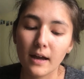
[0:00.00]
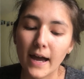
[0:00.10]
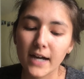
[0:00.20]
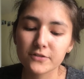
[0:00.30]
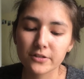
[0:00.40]

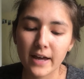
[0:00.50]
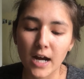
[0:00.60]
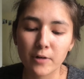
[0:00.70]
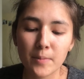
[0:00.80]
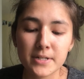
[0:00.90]
After that,
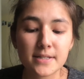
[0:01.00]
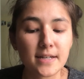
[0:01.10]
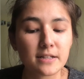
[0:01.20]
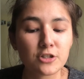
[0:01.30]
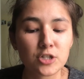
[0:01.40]
Robin
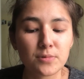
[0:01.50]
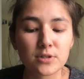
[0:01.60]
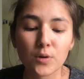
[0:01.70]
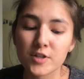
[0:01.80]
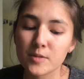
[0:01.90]
decided she was
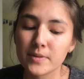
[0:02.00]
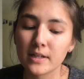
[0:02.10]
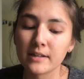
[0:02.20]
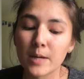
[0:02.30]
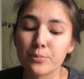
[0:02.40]
going to be a
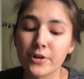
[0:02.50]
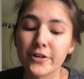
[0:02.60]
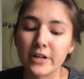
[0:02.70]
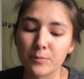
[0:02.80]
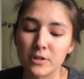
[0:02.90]

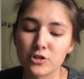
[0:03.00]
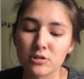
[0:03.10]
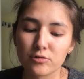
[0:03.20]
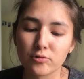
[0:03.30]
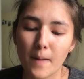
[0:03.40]
librarian when she
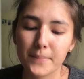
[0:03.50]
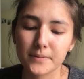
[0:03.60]
grew up.